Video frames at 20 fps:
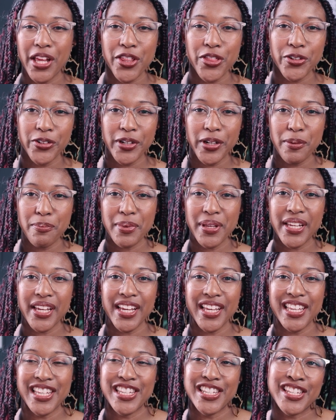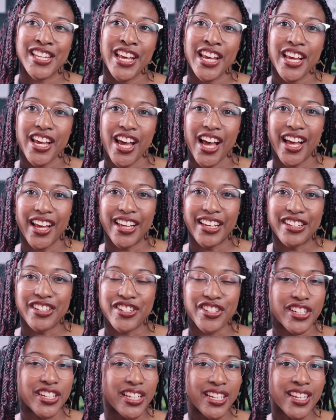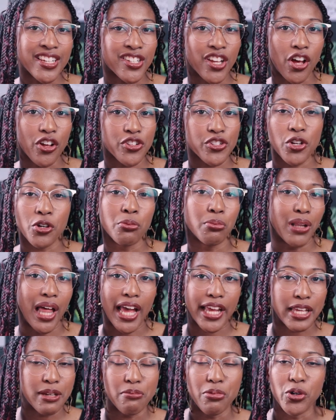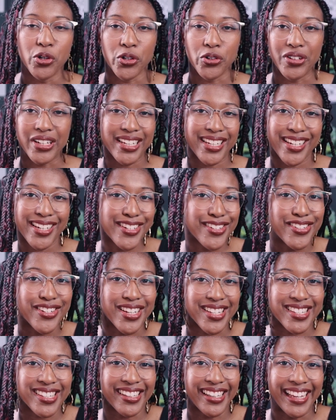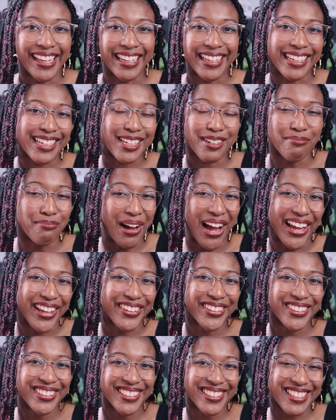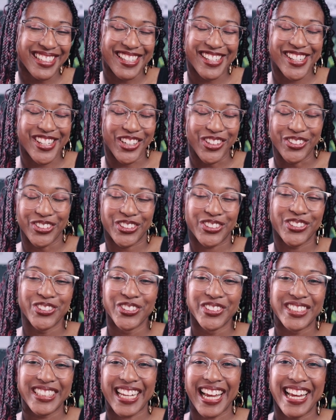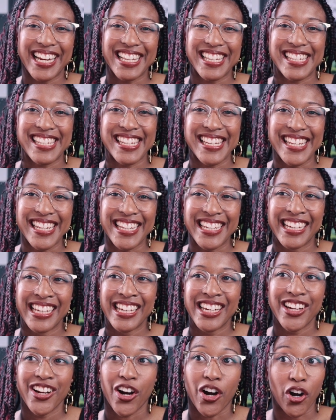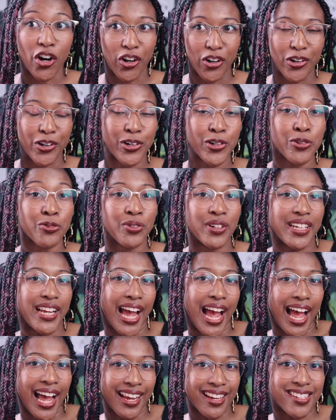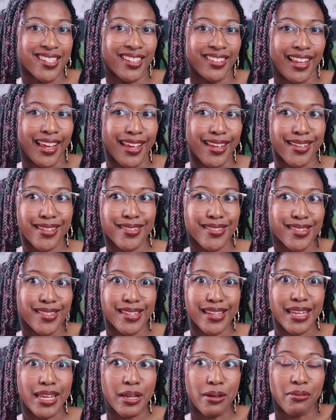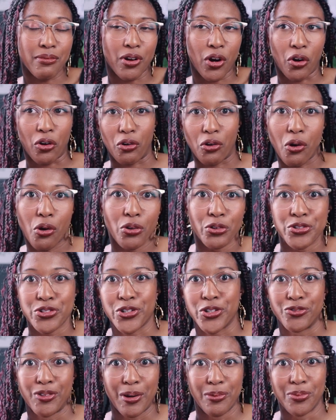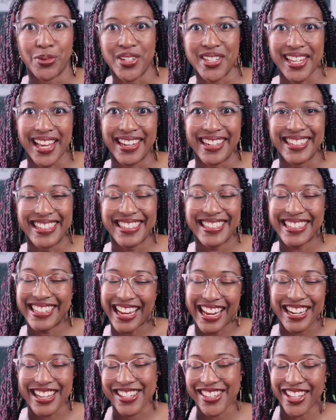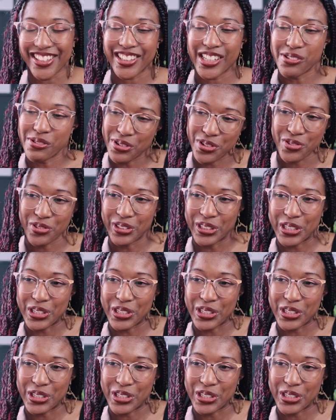through it because she is also Black and Puerto Rican, just like Miles, and so it was cool to kind of see her react to seeing her culture represented, and I just thought that was really